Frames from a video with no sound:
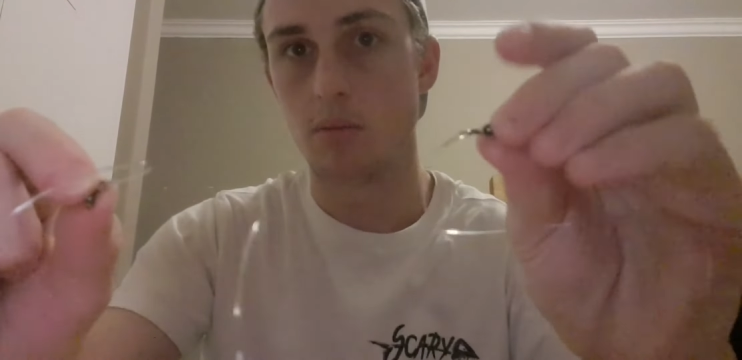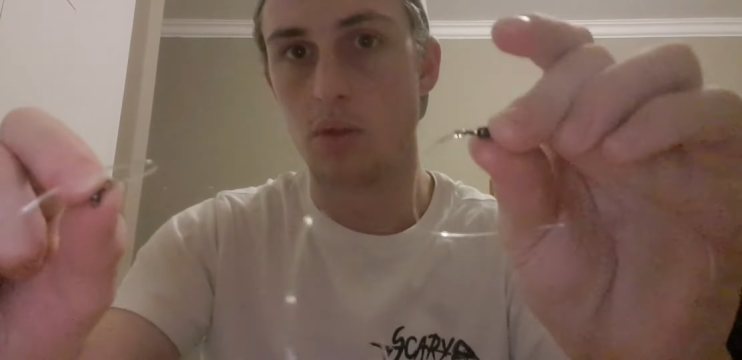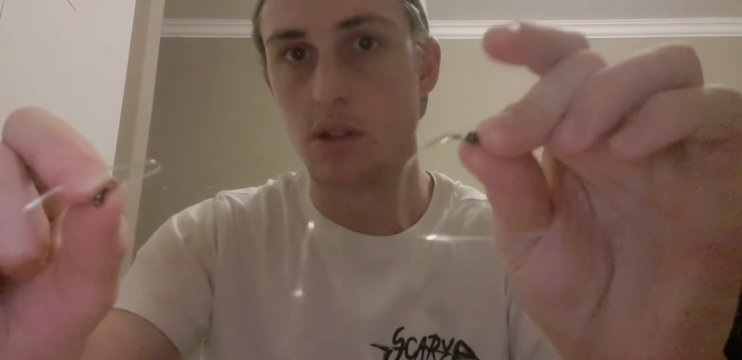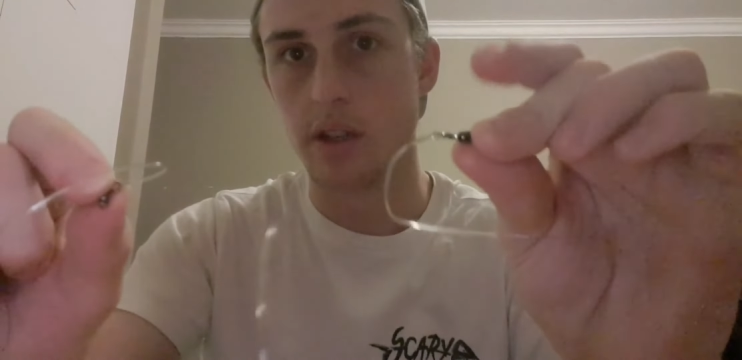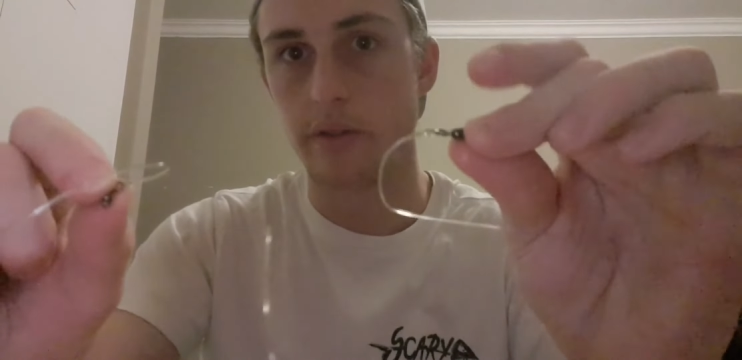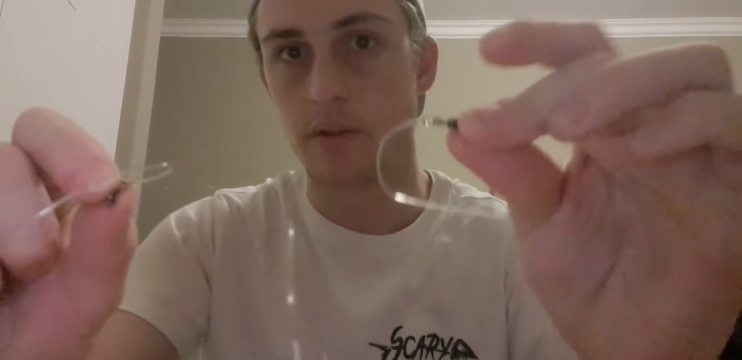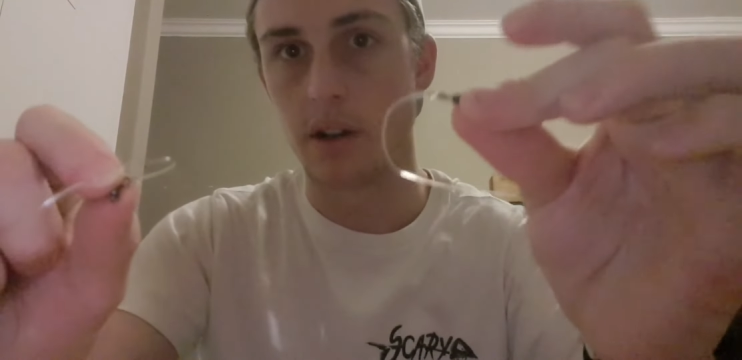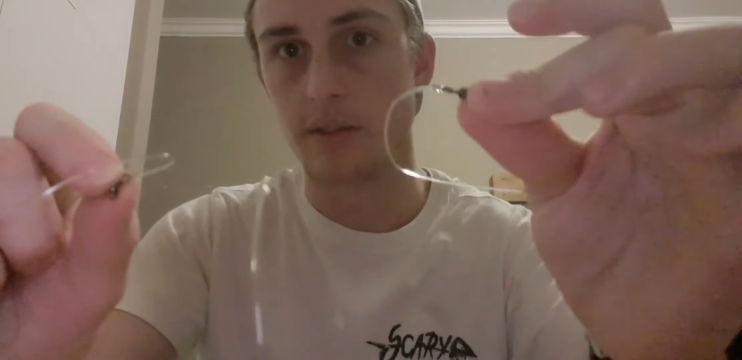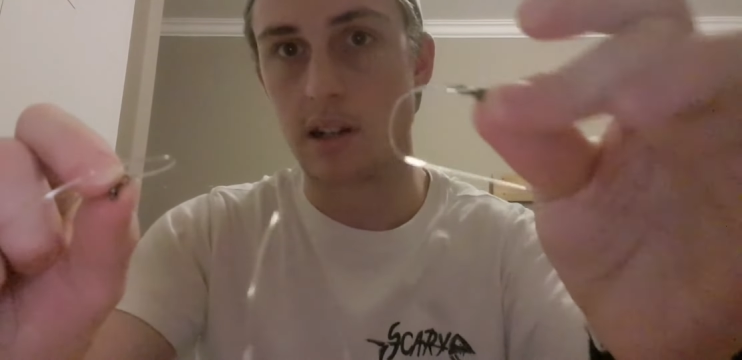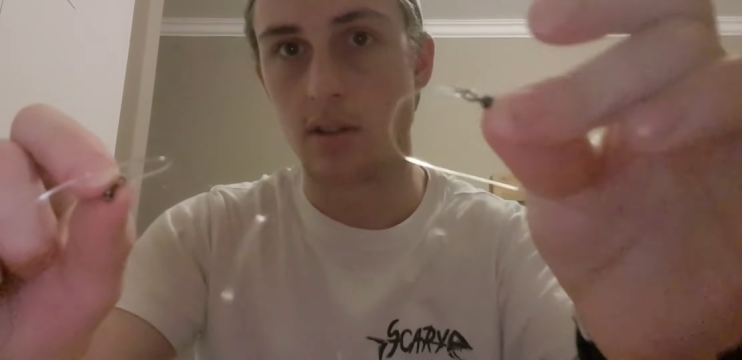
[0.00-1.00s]

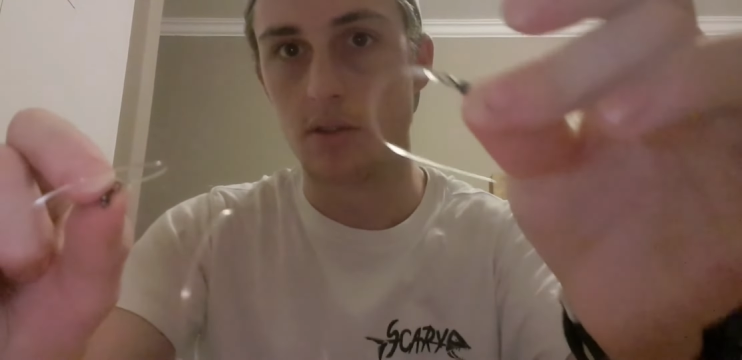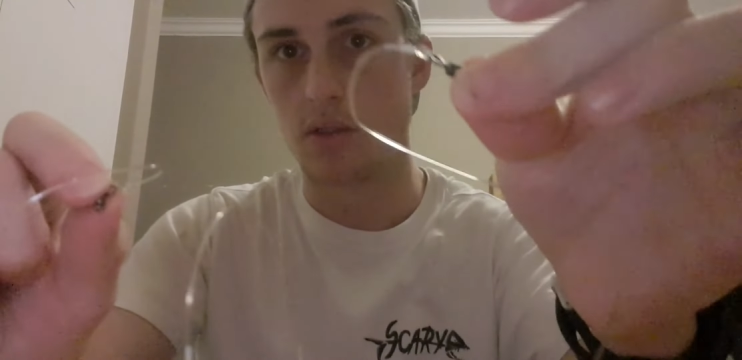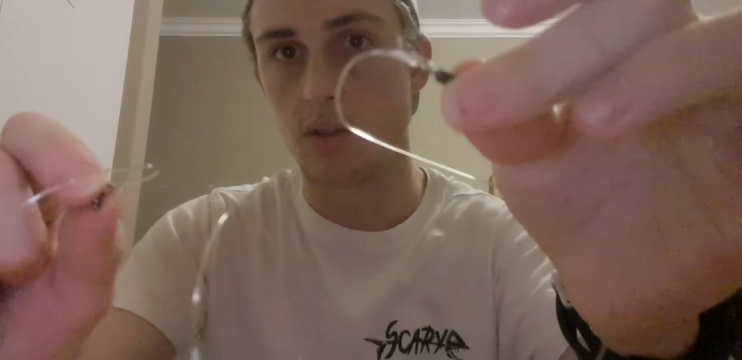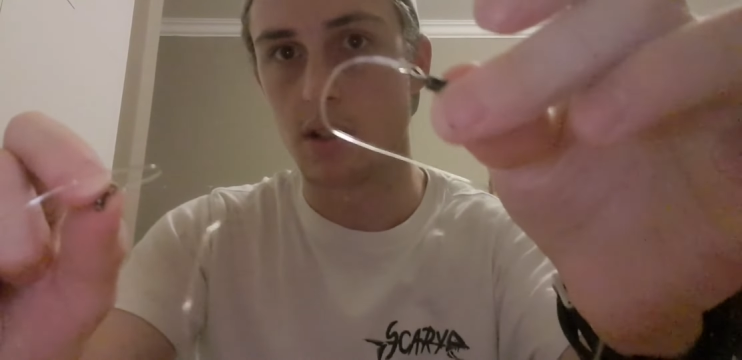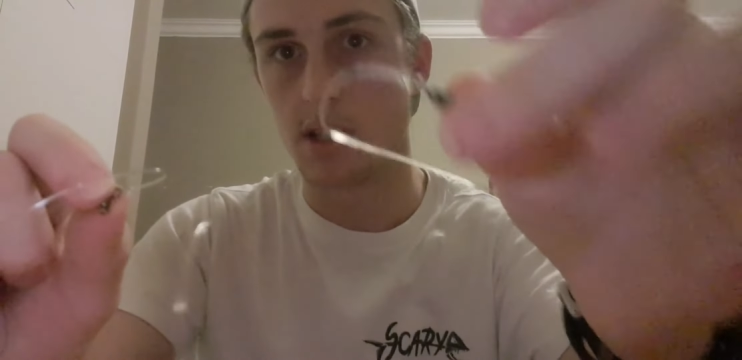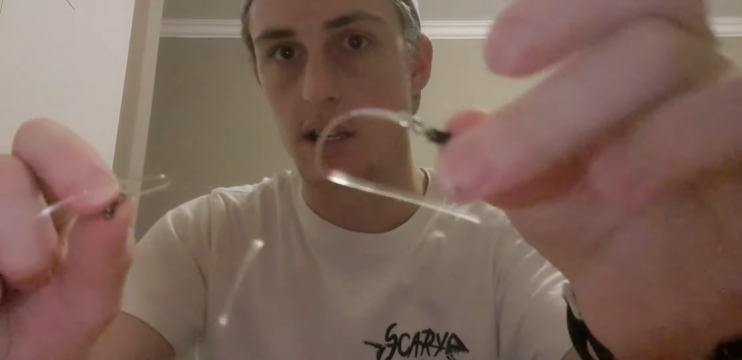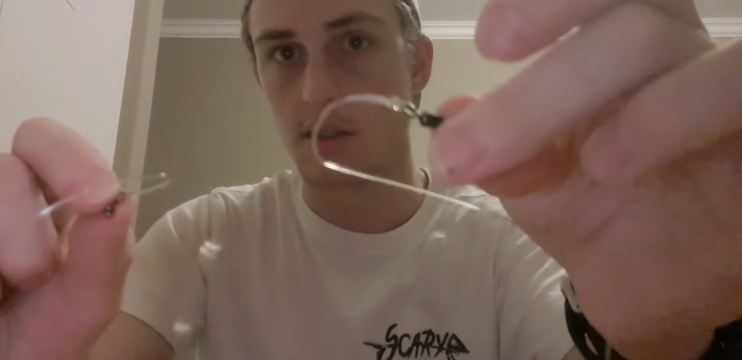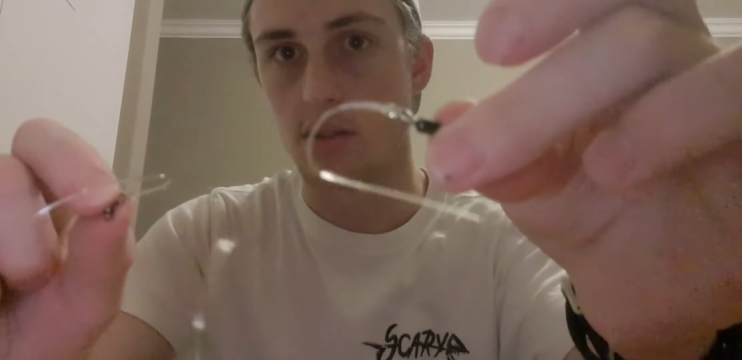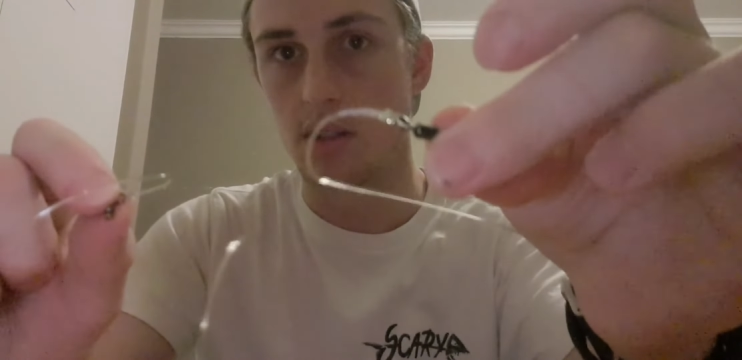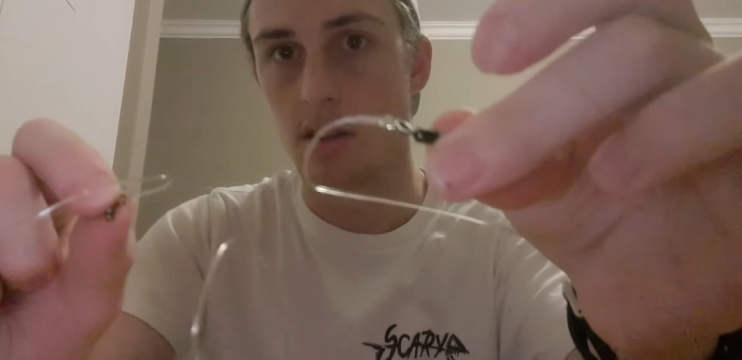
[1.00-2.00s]
0.75 nylon to a size
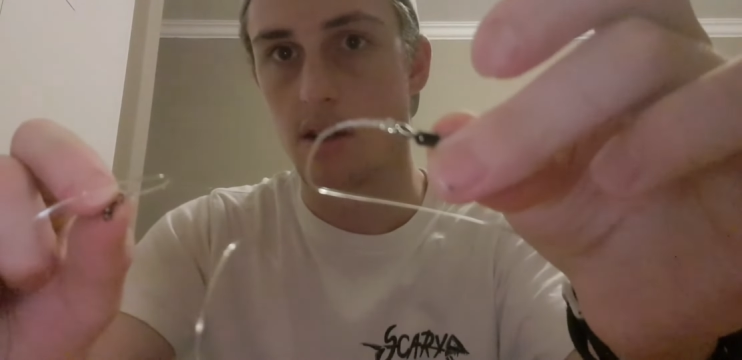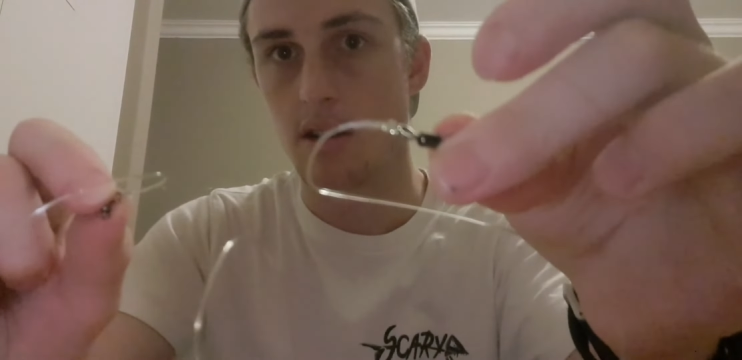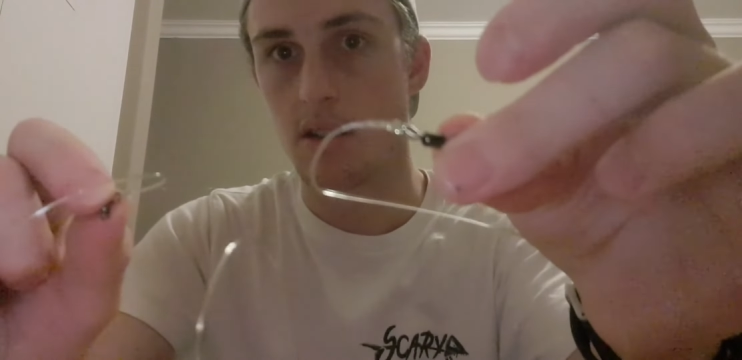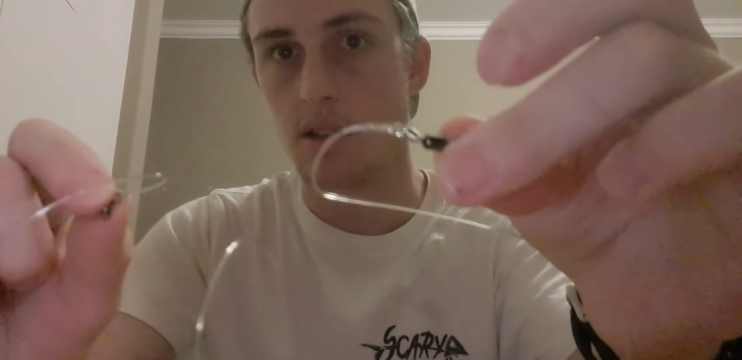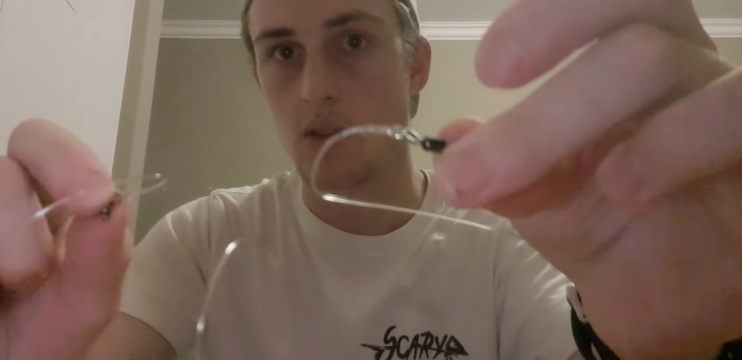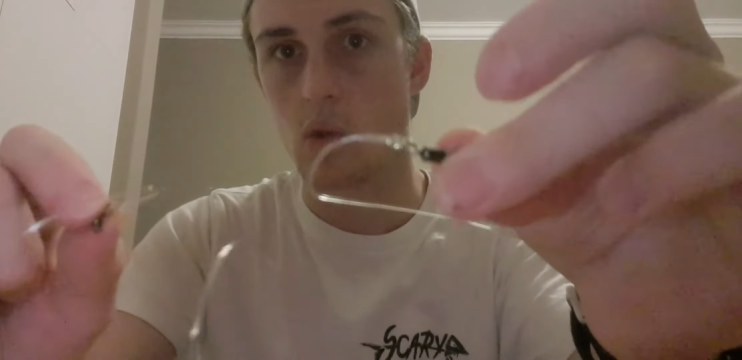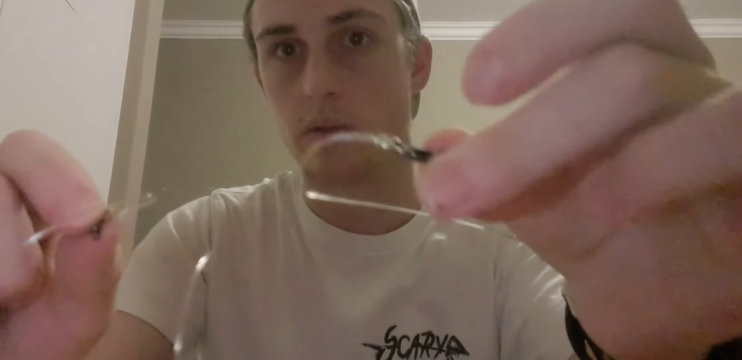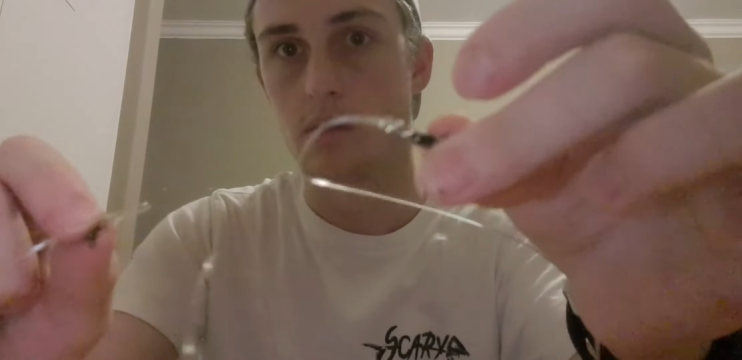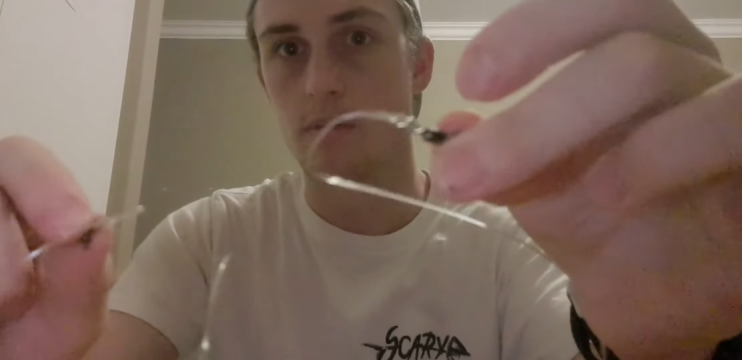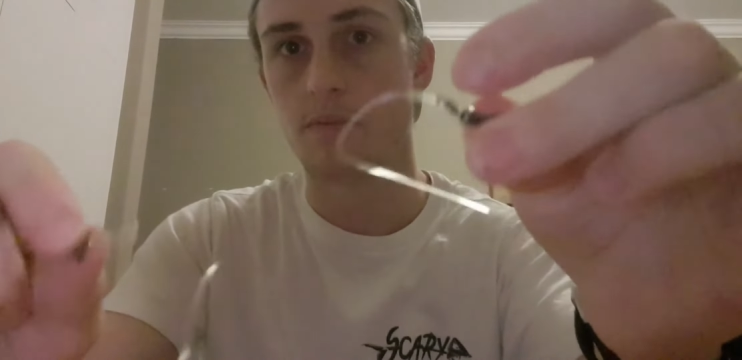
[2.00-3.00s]
3
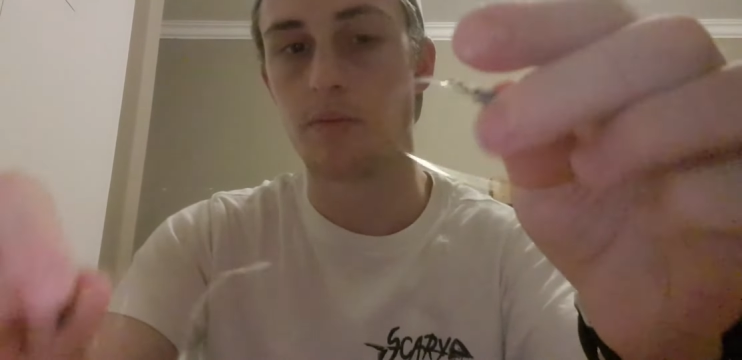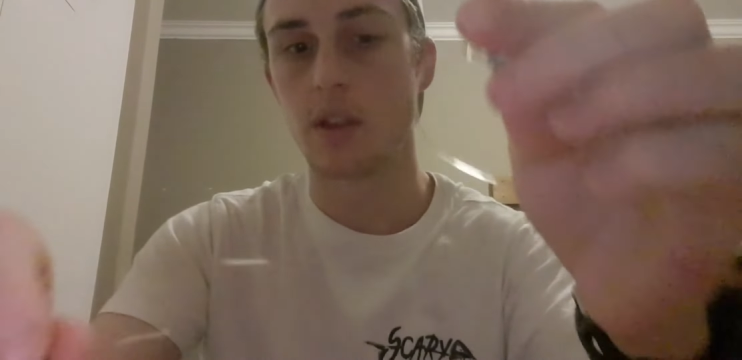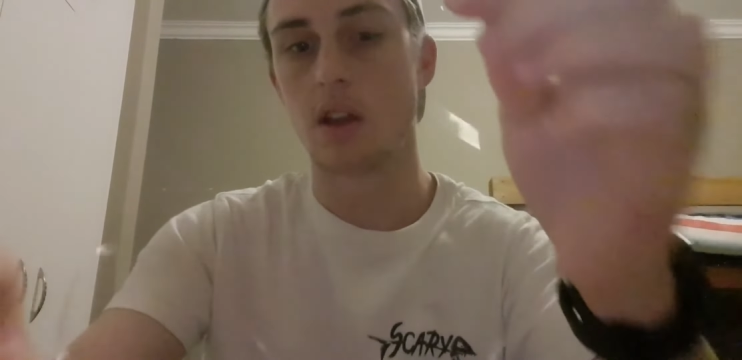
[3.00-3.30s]
swivel